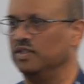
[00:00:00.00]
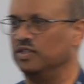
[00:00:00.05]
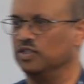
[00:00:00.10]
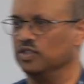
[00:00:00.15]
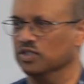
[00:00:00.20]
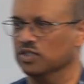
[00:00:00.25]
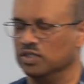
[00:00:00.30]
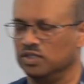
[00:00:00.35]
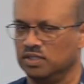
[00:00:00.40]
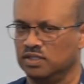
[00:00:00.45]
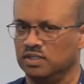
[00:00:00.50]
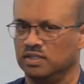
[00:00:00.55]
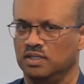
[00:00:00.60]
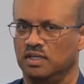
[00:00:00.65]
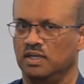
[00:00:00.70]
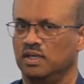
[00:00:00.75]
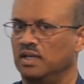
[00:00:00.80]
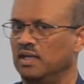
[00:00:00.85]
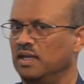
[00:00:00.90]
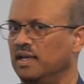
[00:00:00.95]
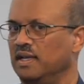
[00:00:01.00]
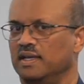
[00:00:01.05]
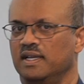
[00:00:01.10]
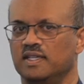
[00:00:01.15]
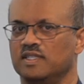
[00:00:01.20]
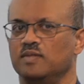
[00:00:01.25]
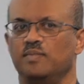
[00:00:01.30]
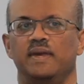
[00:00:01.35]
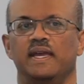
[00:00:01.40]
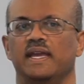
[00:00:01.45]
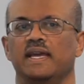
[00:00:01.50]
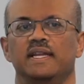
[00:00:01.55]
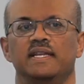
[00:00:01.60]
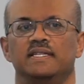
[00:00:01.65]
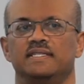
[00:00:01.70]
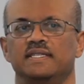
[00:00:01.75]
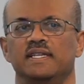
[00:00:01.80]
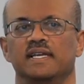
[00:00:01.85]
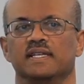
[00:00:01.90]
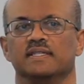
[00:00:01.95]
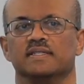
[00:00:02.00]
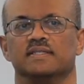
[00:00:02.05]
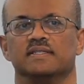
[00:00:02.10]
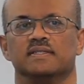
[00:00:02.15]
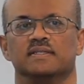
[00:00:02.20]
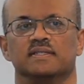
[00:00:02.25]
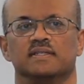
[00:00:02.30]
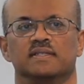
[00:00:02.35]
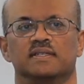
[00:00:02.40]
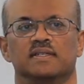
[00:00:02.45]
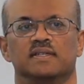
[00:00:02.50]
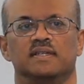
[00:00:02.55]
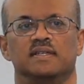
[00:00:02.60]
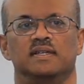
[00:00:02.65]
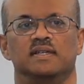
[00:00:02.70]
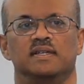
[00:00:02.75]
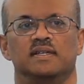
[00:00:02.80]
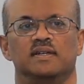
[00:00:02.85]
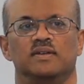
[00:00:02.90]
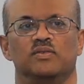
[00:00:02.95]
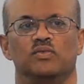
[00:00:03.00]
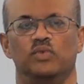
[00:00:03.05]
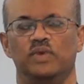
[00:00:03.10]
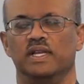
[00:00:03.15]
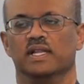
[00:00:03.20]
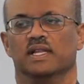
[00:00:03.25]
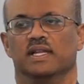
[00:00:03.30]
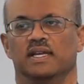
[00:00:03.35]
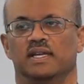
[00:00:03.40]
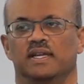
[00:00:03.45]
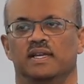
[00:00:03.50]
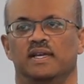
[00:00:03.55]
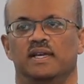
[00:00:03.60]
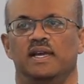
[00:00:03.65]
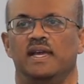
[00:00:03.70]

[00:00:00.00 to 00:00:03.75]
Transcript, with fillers: the church, it doesn't make any sense, really.